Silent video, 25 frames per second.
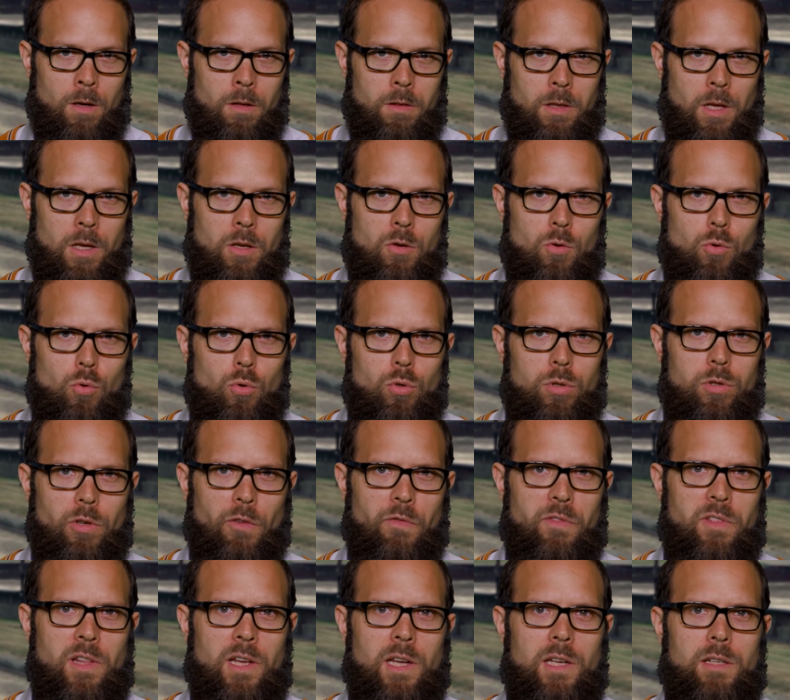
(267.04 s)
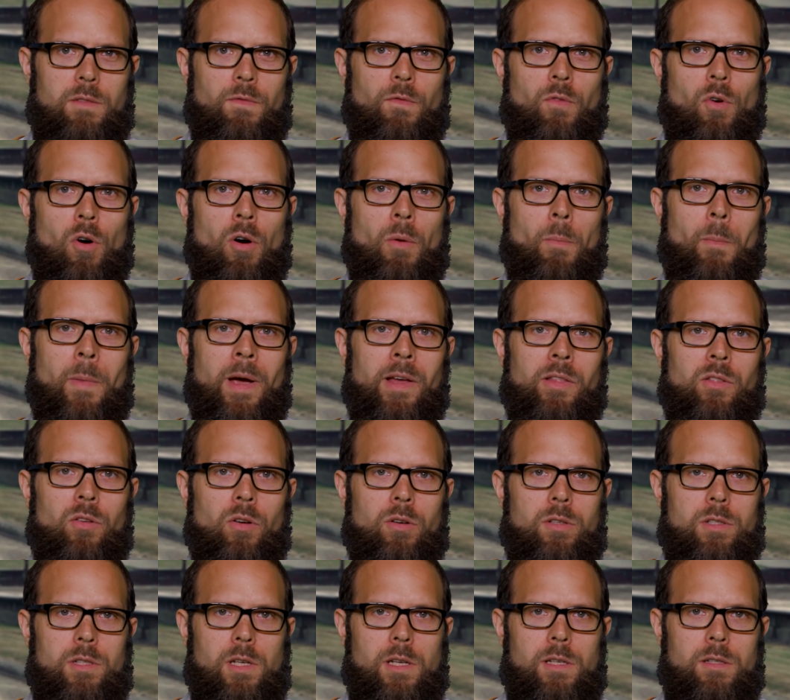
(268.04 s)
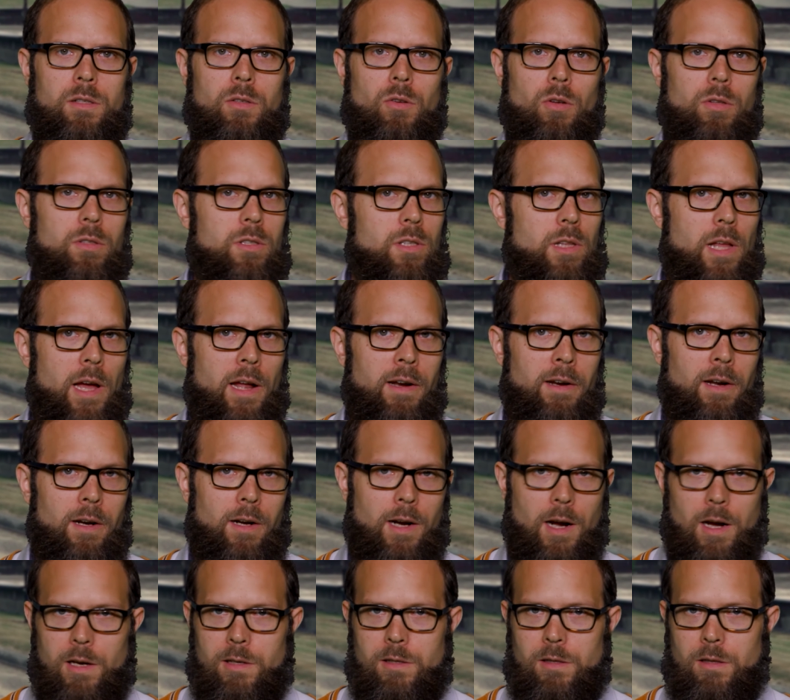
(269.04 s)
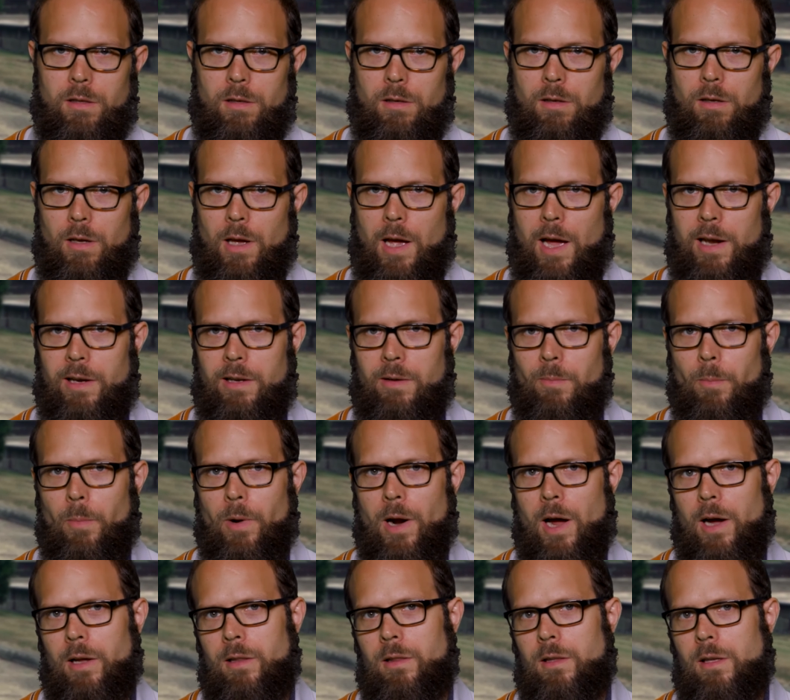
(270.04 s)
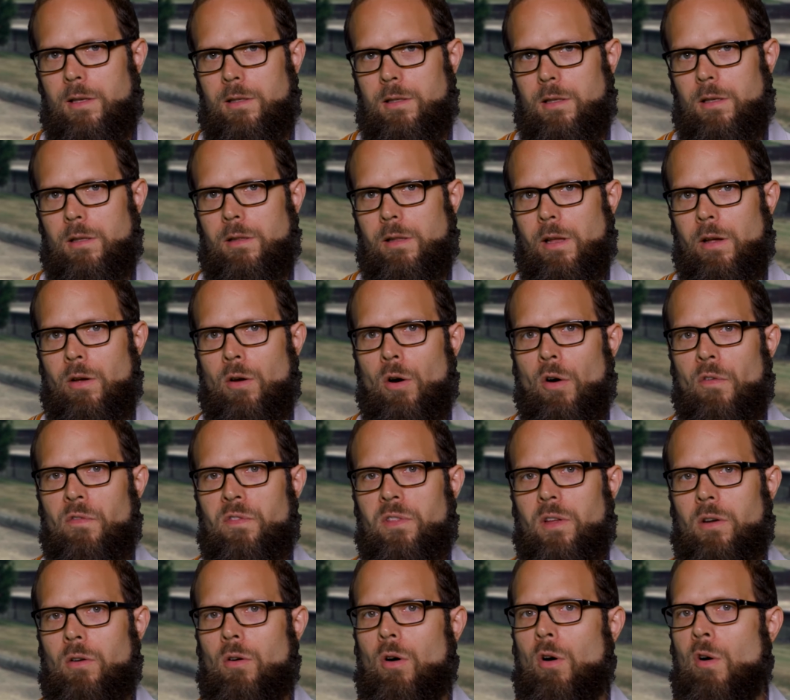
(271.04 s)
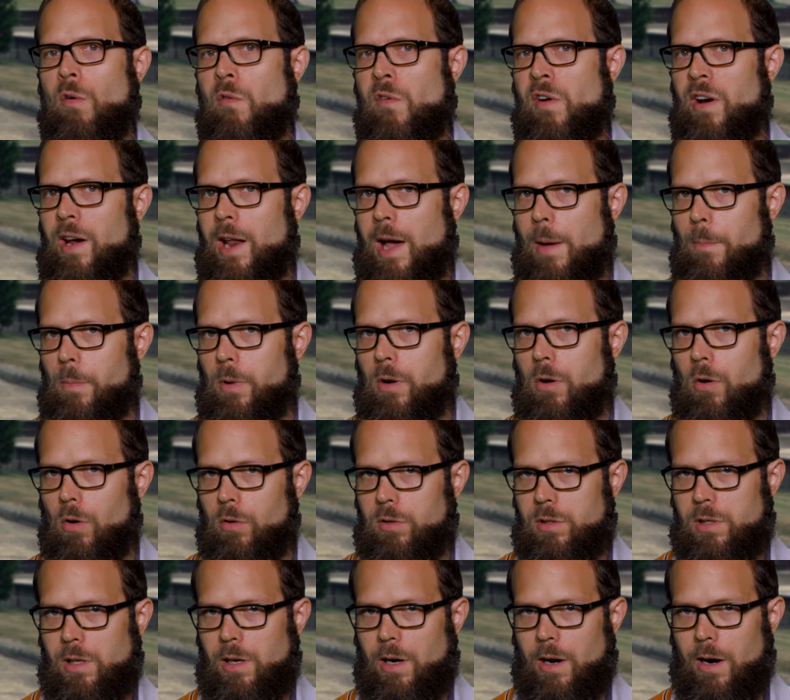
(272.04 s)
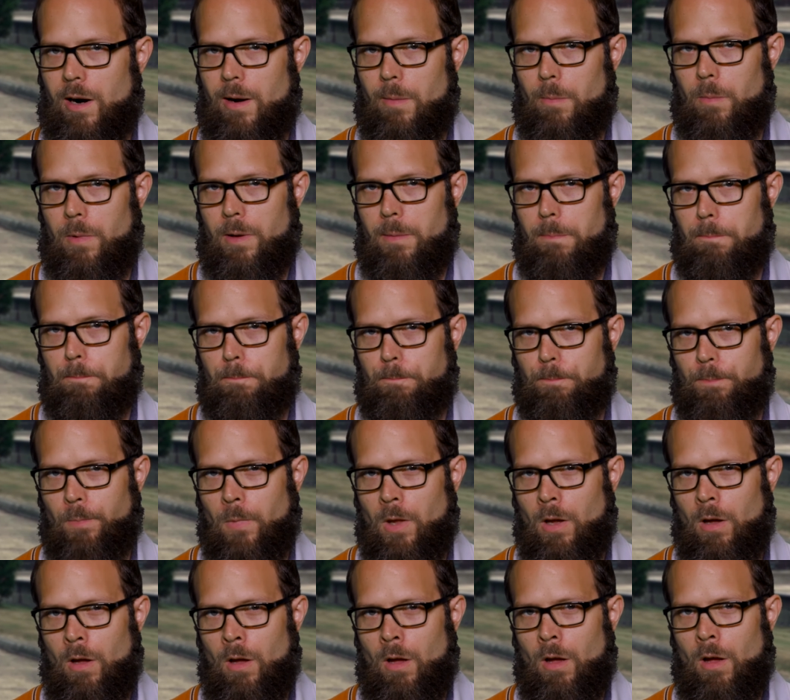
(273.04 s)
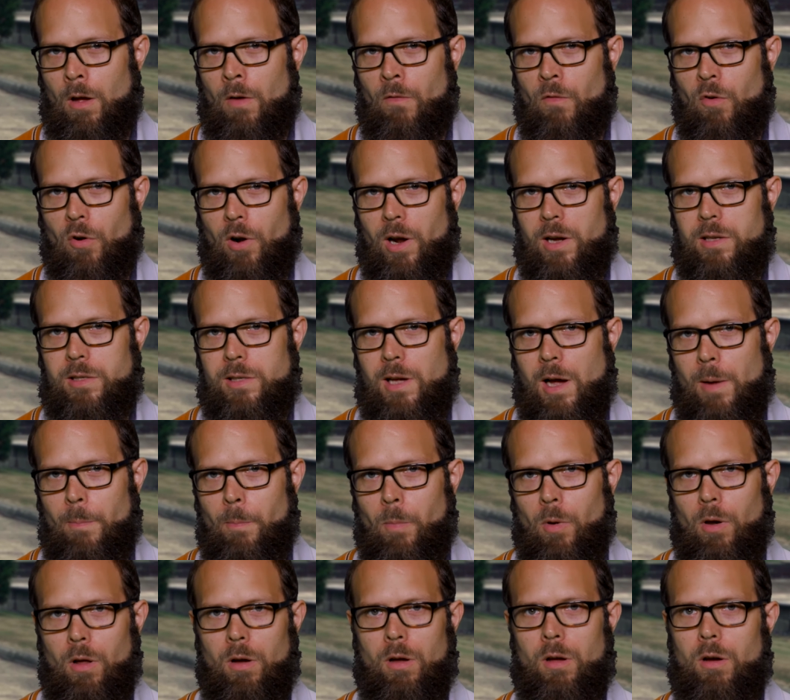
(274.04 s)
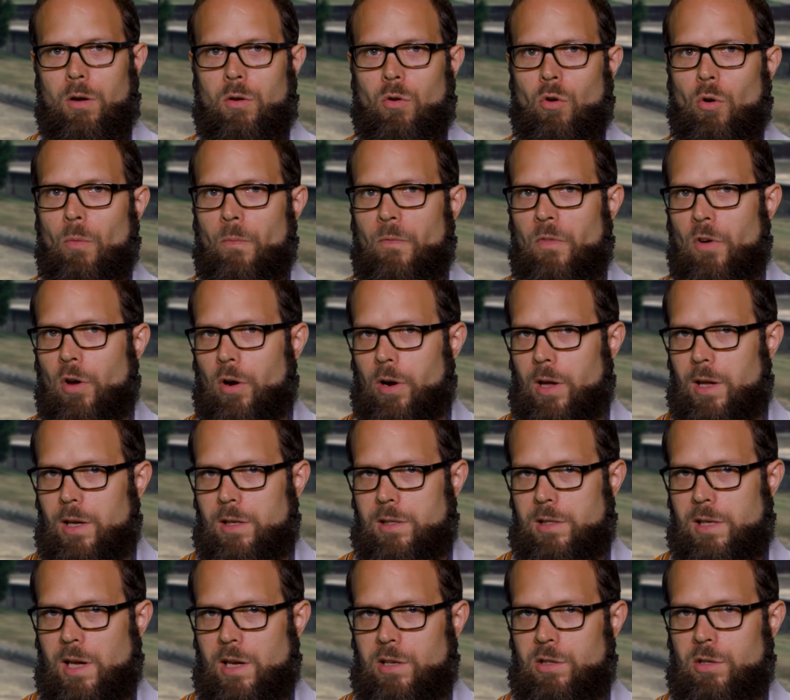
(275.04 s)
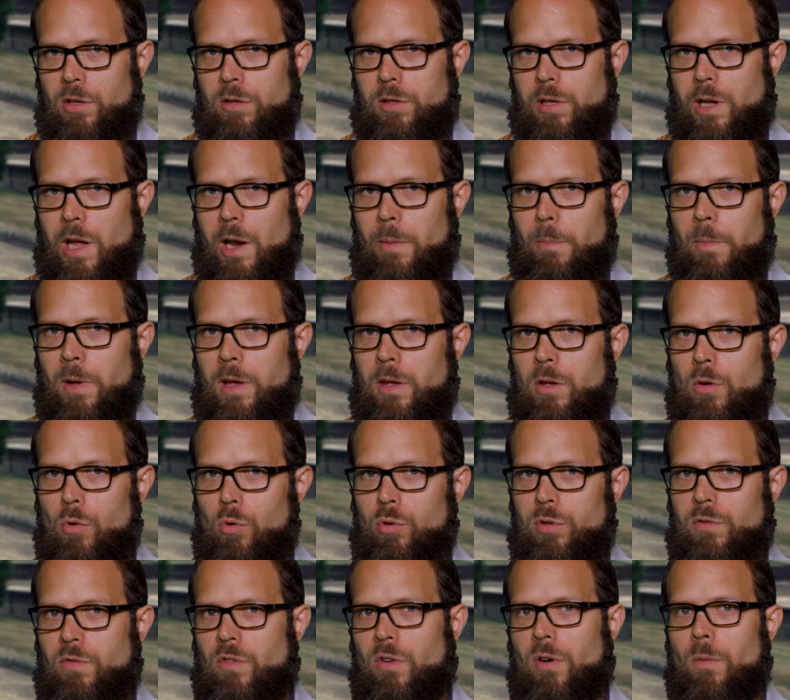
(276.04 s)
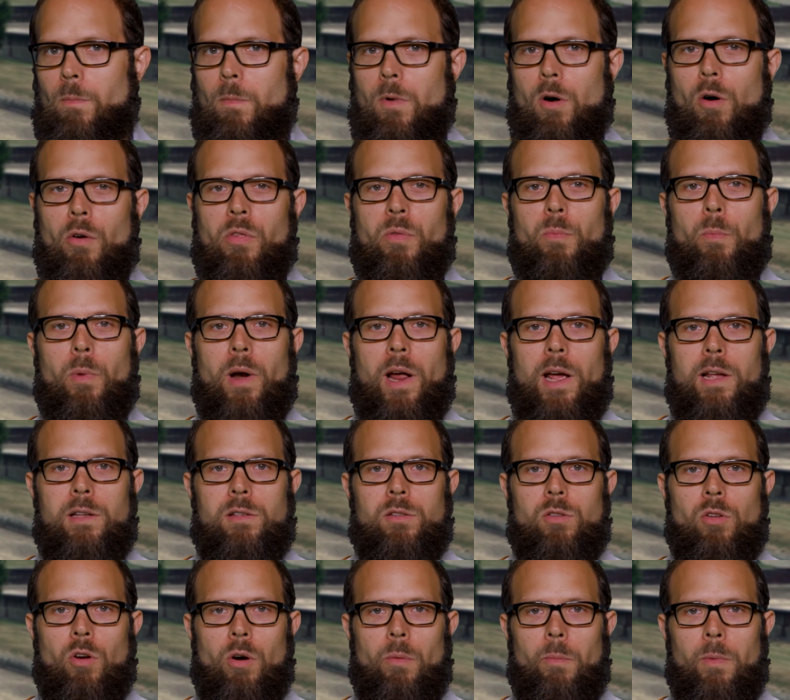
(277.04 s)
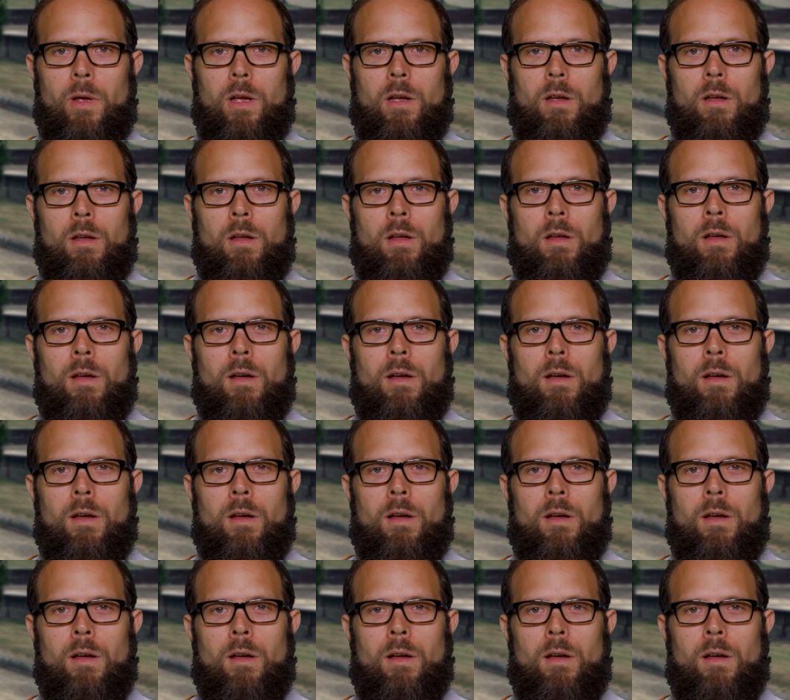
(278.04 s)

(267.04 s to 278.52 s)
The use of these 4 methods is not standardized, and in practice, they often overlap considerably. For example, group working sessions can be used for both brainstorming